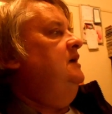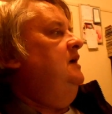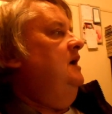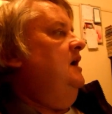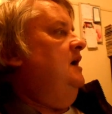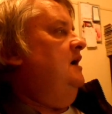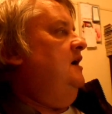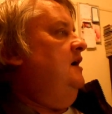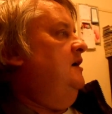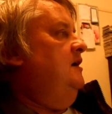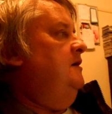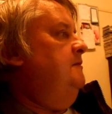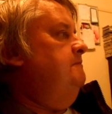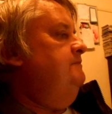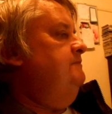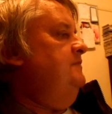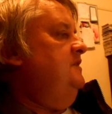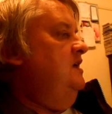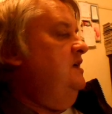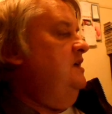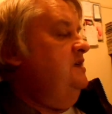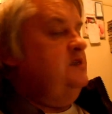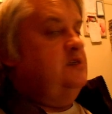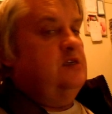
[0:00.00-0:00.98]

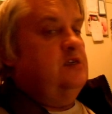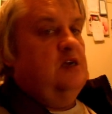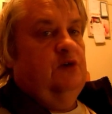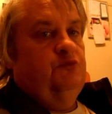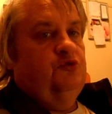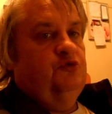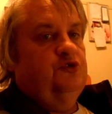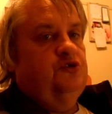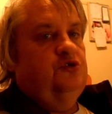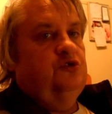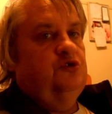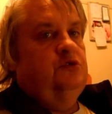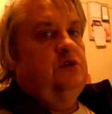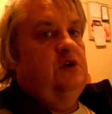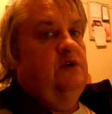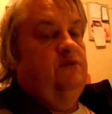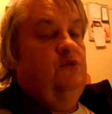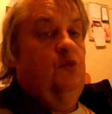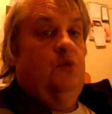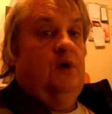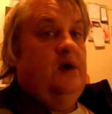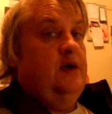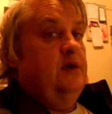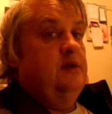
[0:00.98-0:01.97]
Yes, I will do
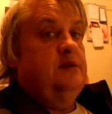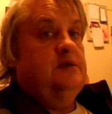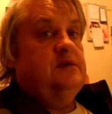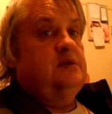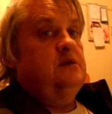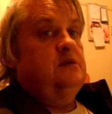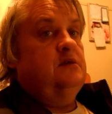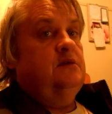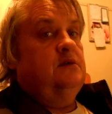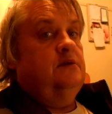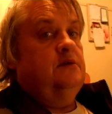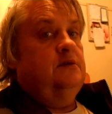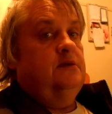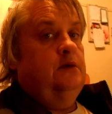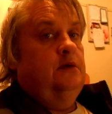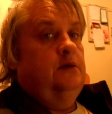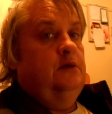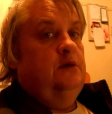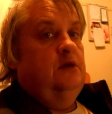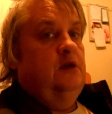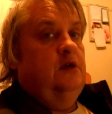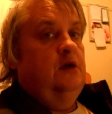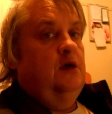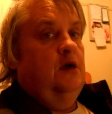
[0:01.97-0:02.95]
giveaways.
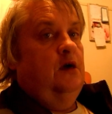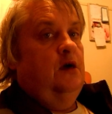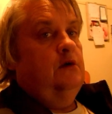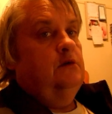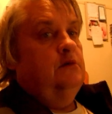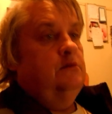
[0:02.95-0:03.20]
Yeah.